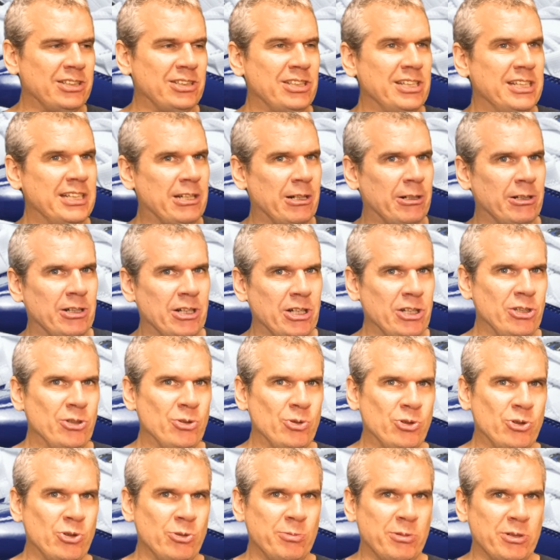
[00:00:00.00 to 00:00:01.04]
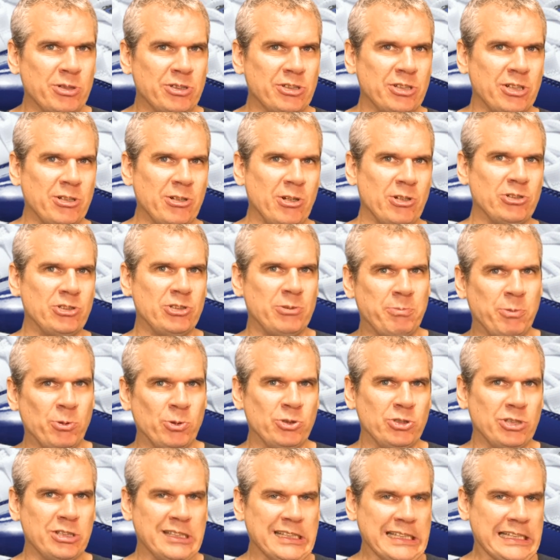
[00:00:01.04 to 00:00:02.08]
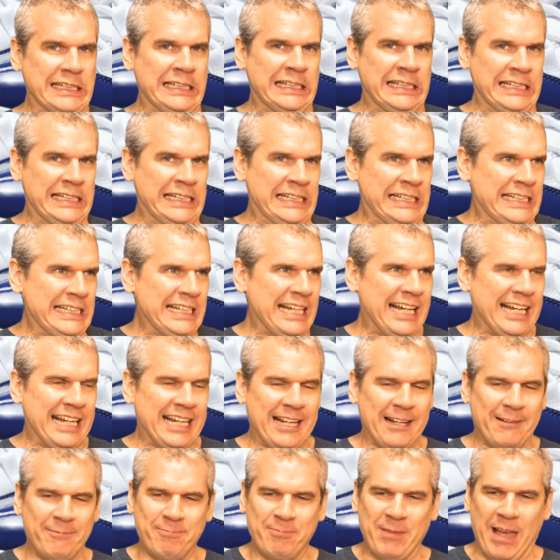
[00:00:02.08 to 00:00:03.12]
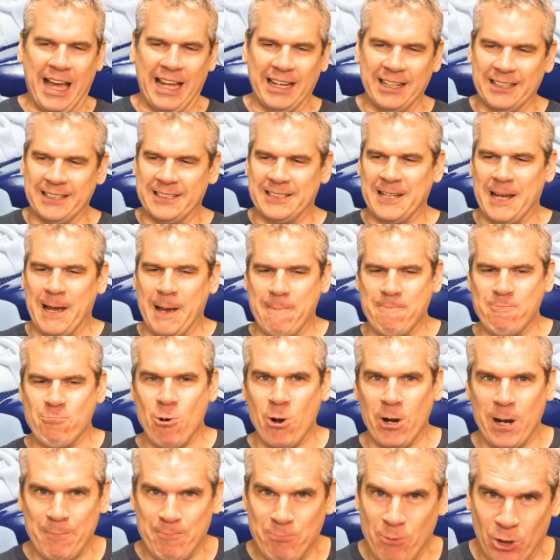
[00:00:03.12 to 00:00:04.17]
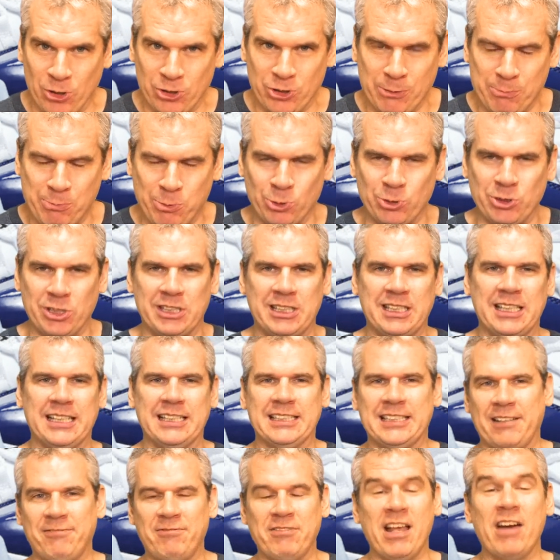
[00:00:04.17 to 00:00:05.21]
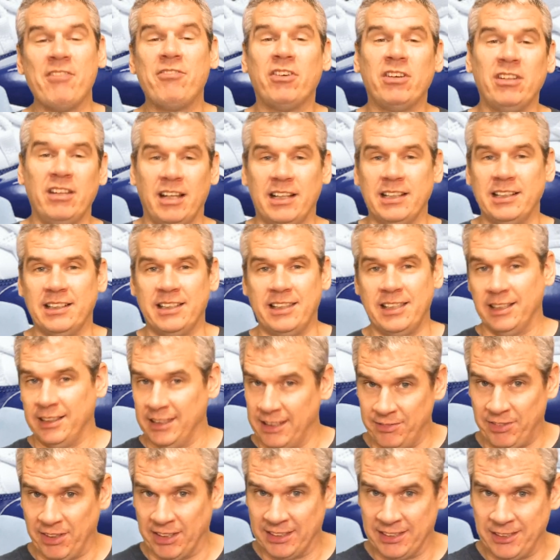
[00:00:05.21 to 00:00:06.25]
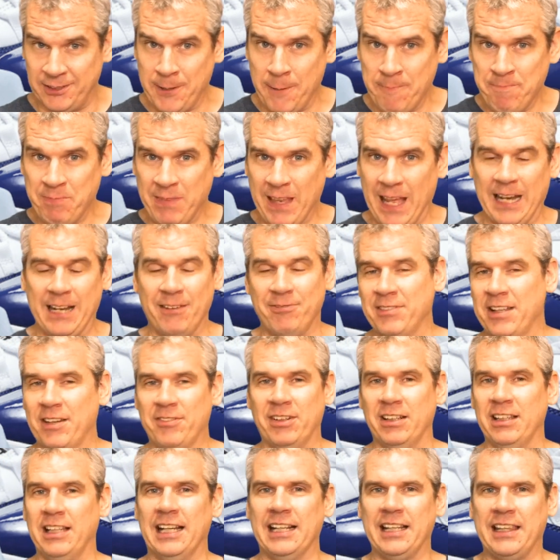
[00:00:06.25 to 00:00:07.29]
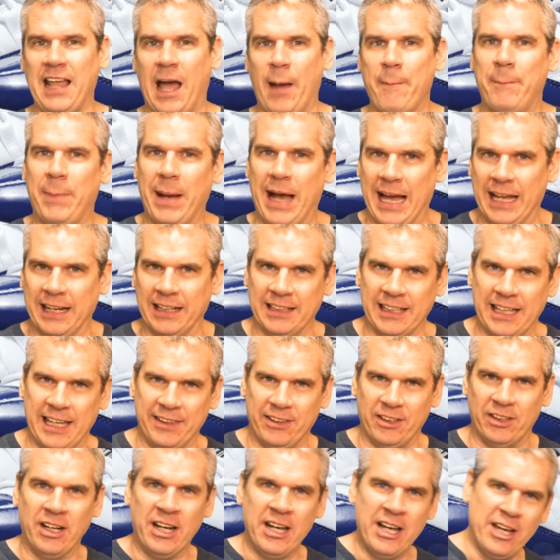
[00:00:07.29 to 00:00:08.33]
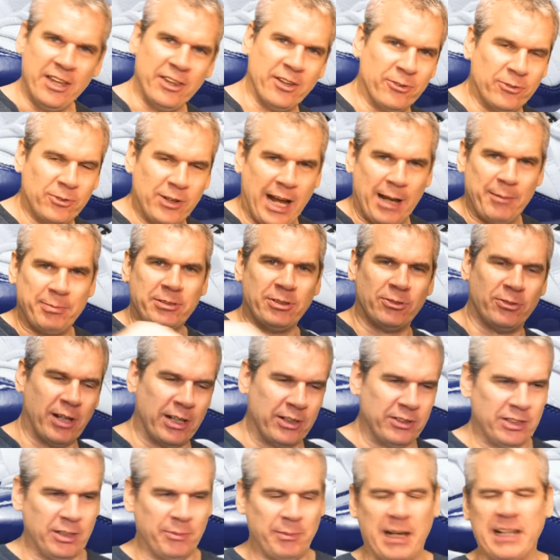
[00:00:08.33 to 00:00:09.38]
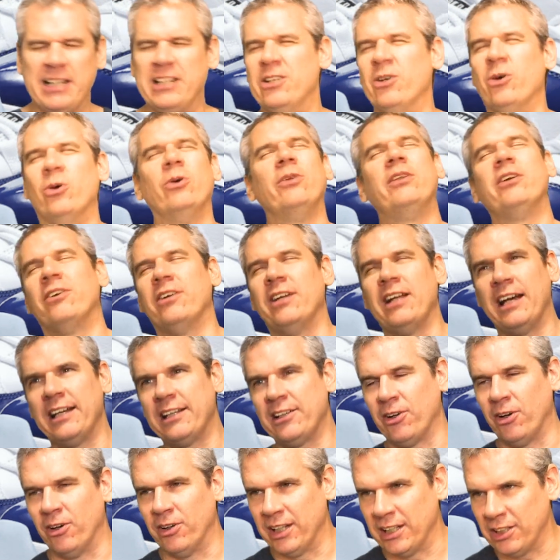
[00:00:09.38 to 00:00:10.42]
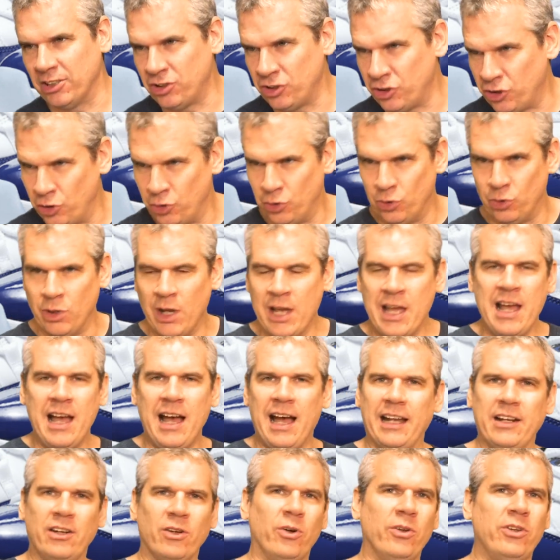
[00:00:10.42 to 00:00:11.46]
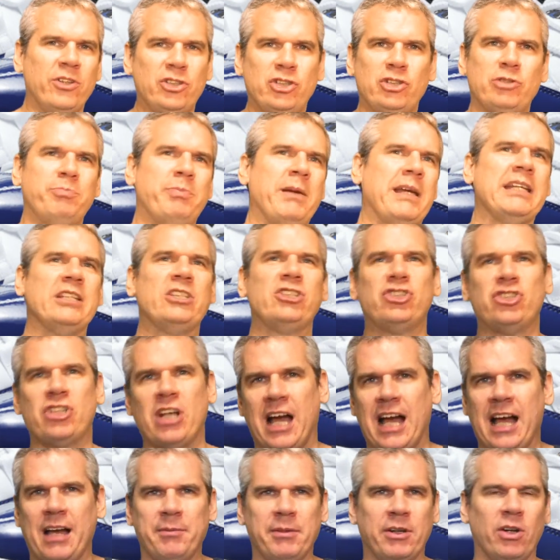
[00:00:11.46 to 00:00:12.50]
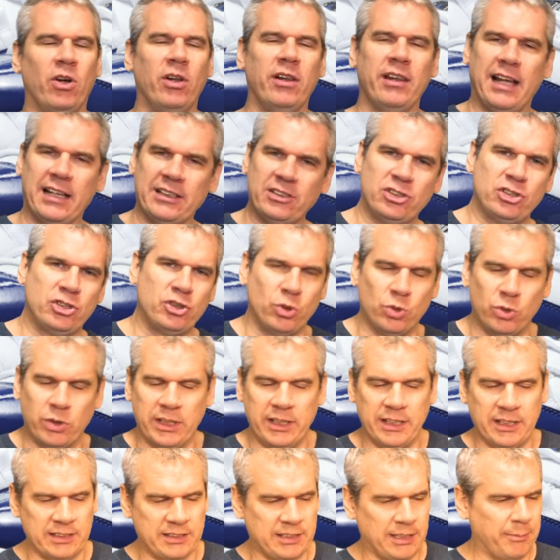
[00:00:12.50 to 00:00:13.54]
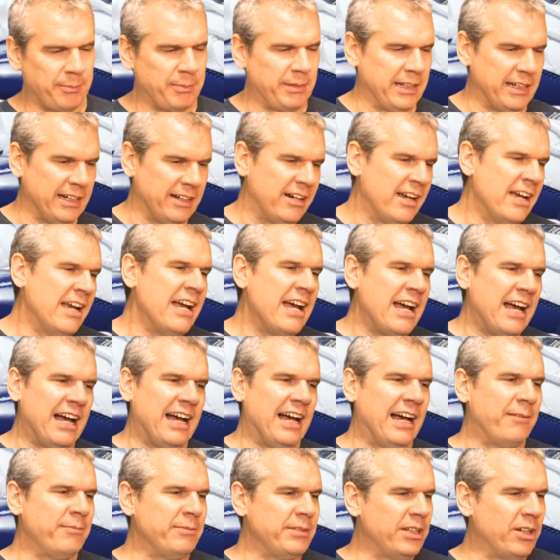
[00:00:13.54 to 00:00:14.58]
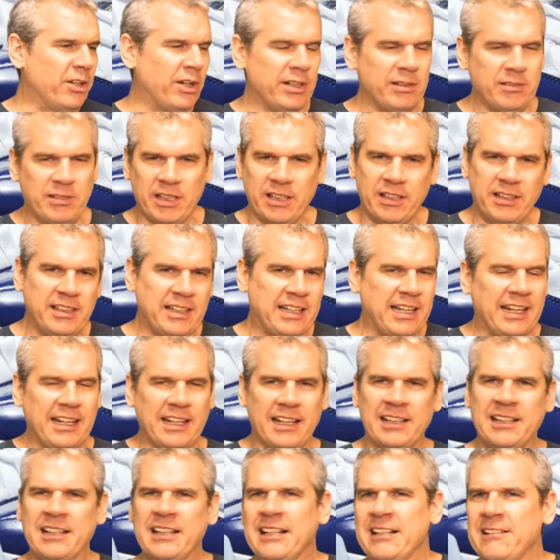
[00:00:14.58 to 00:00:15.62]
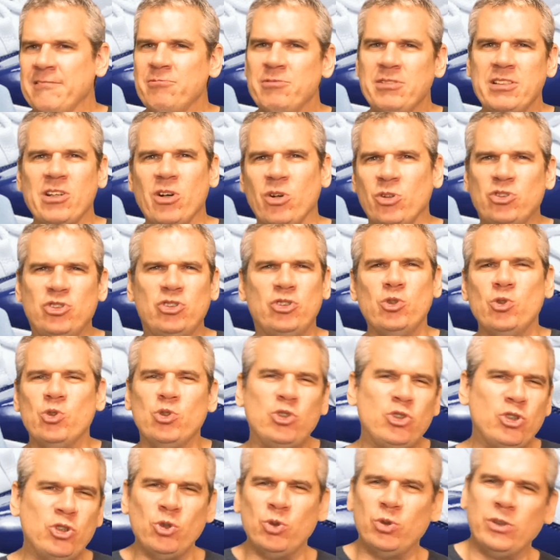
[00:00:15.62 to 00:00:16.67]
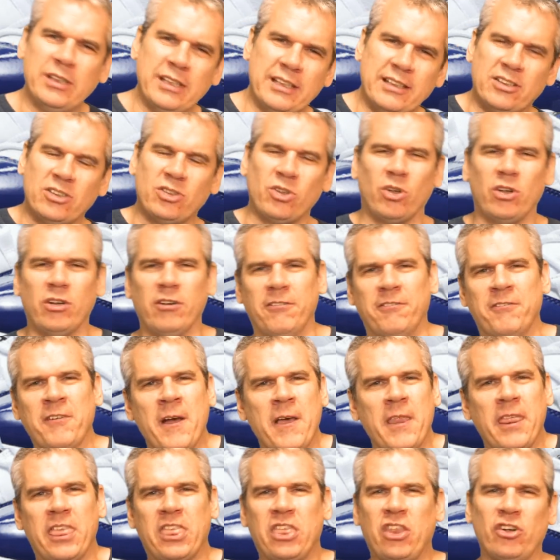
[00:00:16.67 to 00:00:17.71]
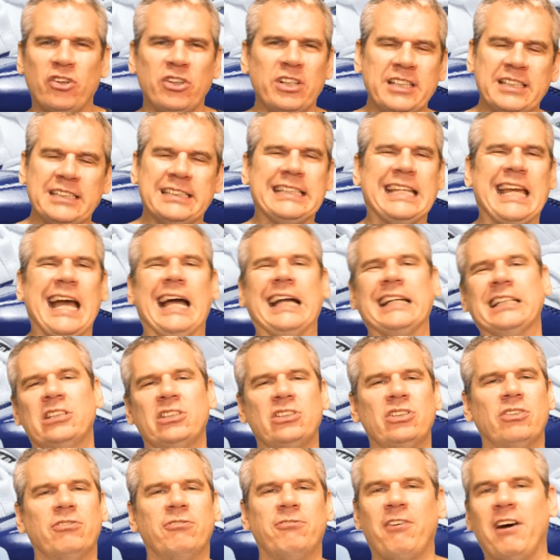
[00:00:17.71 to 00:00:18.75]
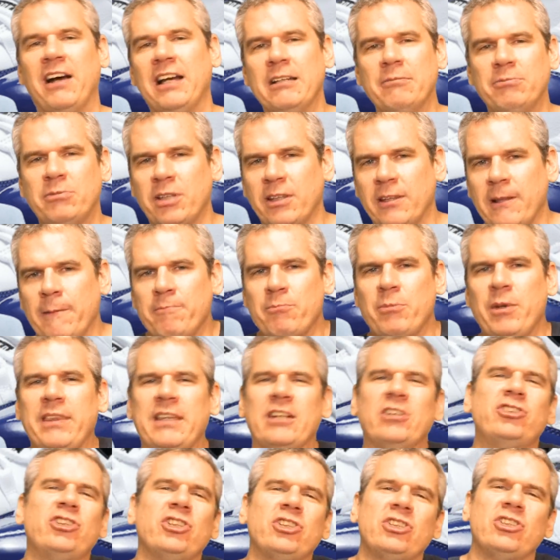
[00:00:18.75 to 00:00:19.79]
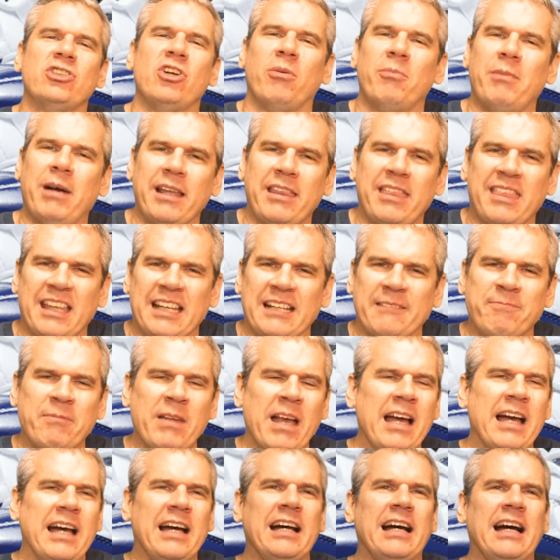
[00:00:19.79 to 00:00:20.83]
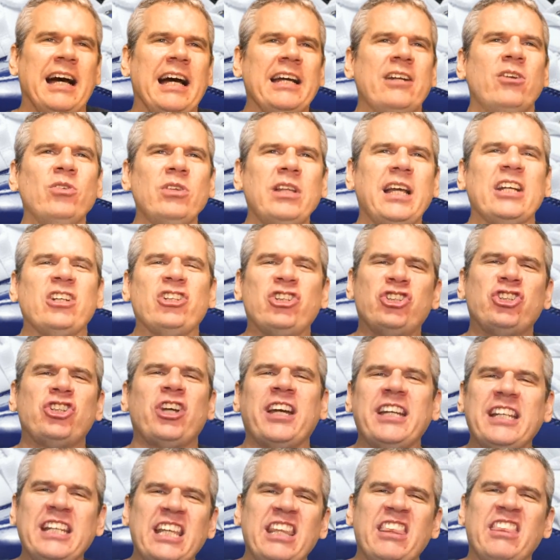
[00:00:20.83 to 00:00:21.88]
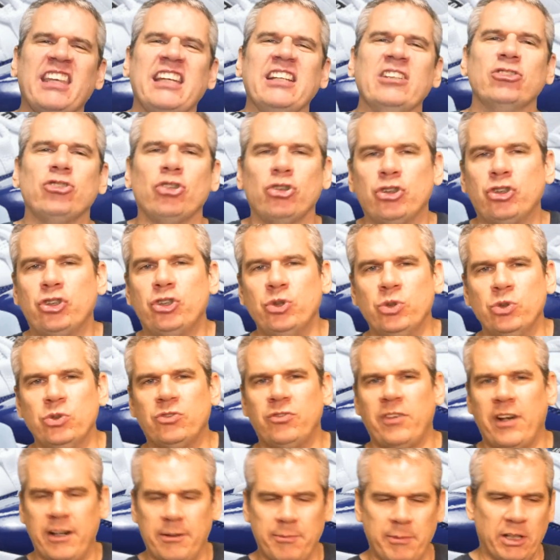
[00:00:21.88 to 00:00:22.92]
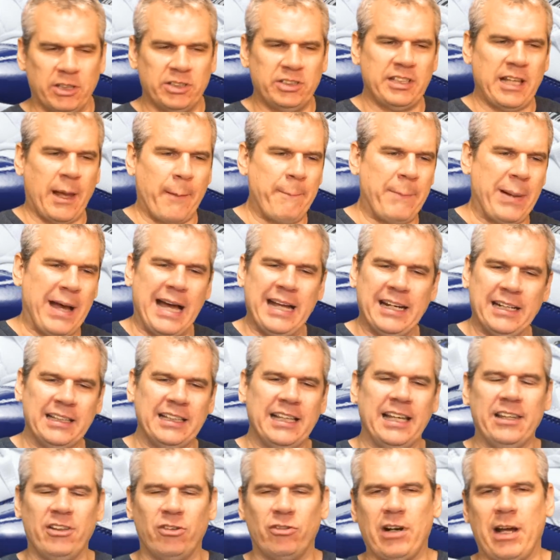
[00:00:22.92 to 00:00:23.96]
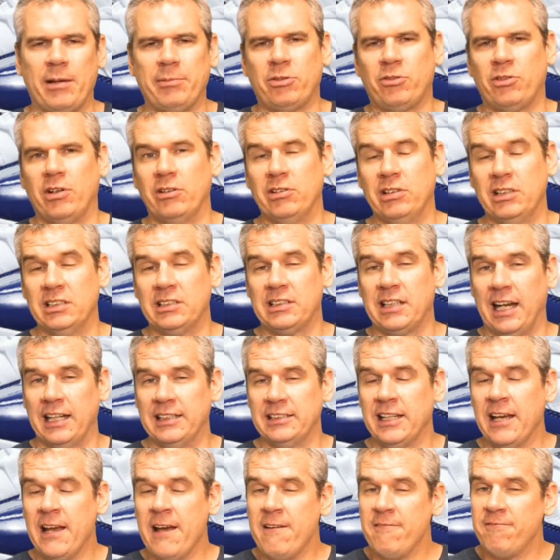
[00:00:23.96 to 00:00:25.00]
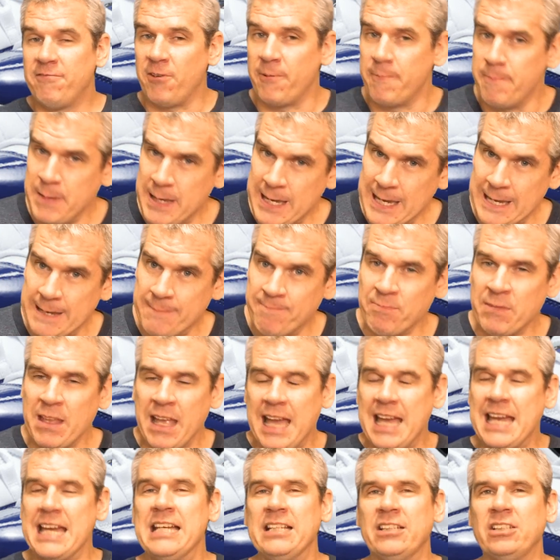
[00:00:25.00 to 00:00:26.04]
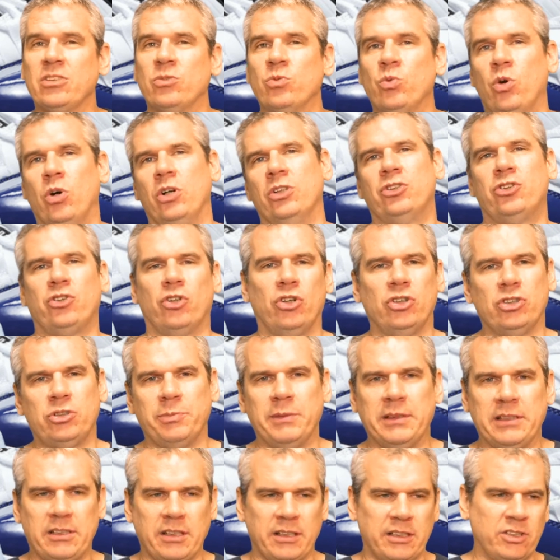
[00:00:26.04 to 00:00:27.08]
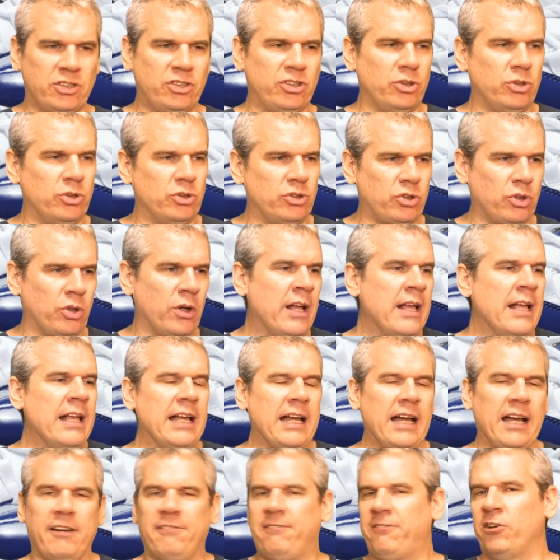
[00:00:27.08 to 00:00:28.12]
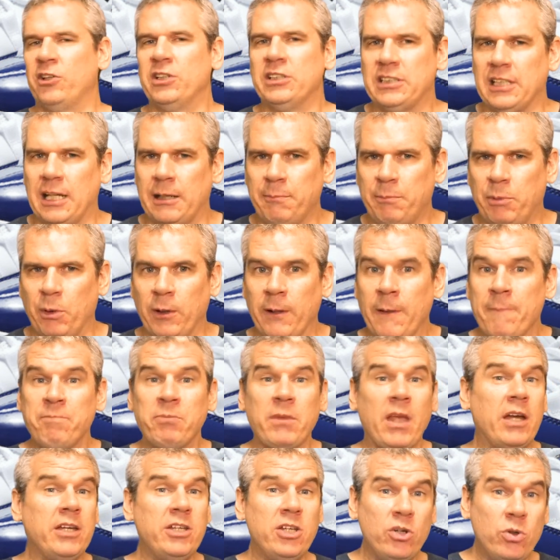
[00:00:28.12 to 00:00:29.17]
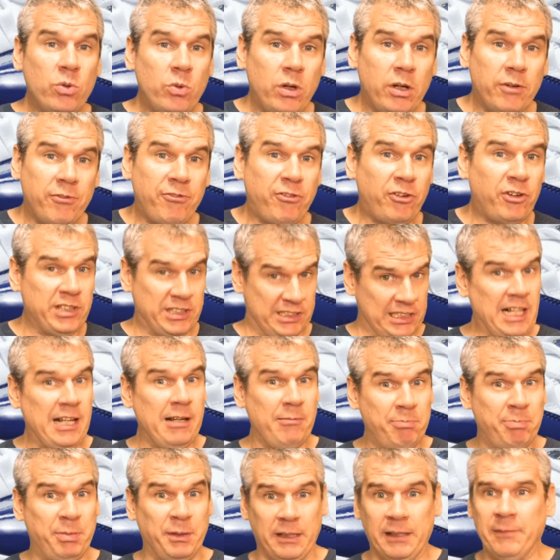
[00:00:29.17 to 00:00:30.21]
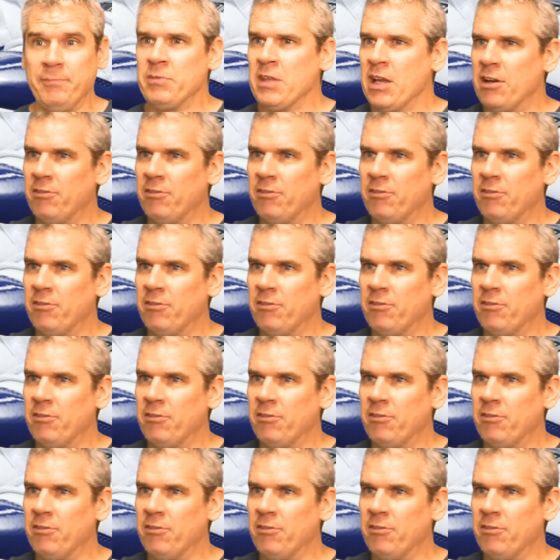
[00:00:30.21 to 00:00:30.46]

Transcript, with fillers: sneaker YouTubers are not supposed to say. Um, and um, what I'm not supposed to say is I've never liked the Elevens, and I've never liked that patent leather that wraps around them. I know they're an iconic shoe. I know the Space Jam and all that story that's up there, um, you know, and the, the kind of, you know, zoot suity sort of 30s gangster vibe to them, but they're just not my thing. Uh, I don't like shiny things on shoes very much. That patent leather wrapped around these guys, for me, isn't what draws me to the shoe. So, uh, for example, uh, you know what? For example,